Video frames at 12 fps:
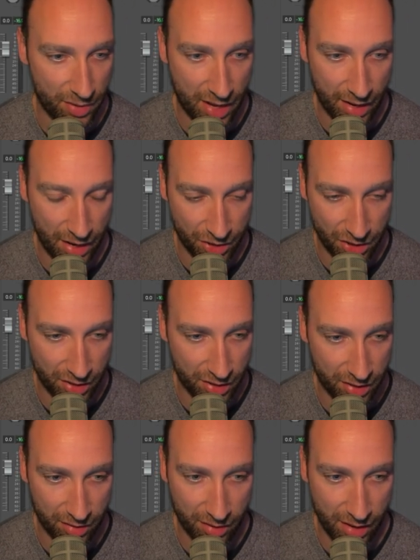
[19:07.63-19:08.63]
and let's
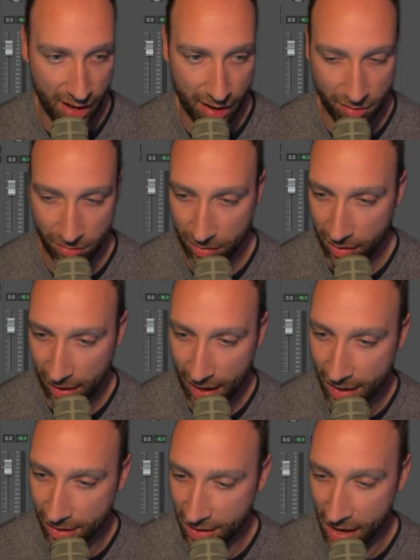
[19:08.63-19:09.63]
just get
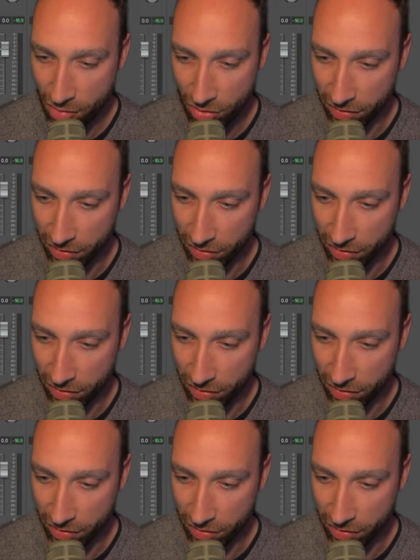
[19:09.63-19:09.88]
a sound